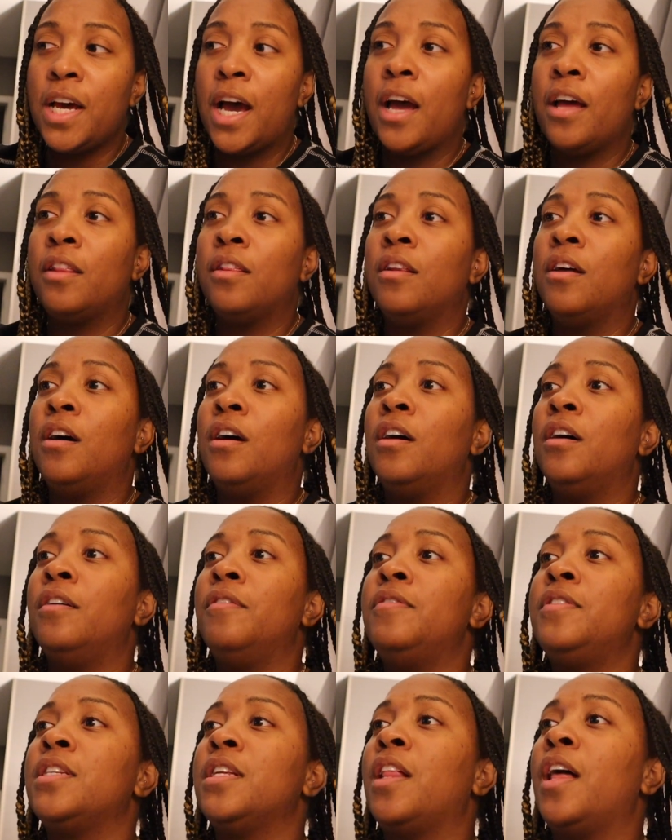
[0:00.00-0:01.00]
I
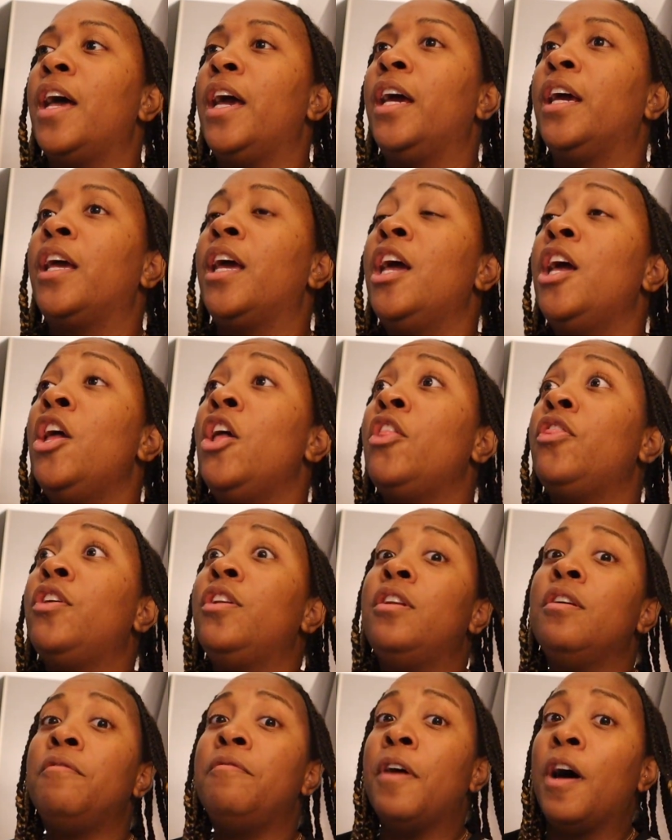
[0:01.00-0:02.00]
loved like the
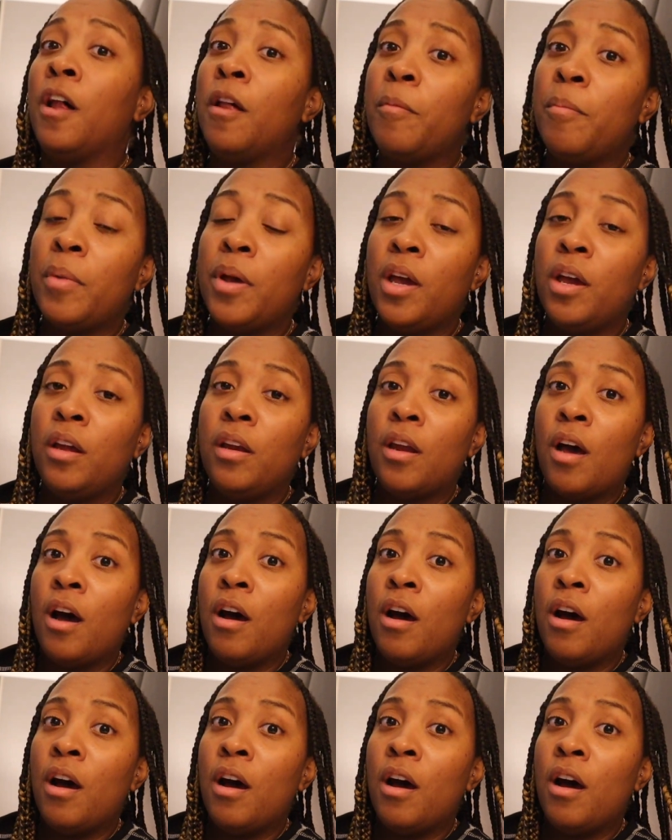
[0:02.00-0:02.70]
development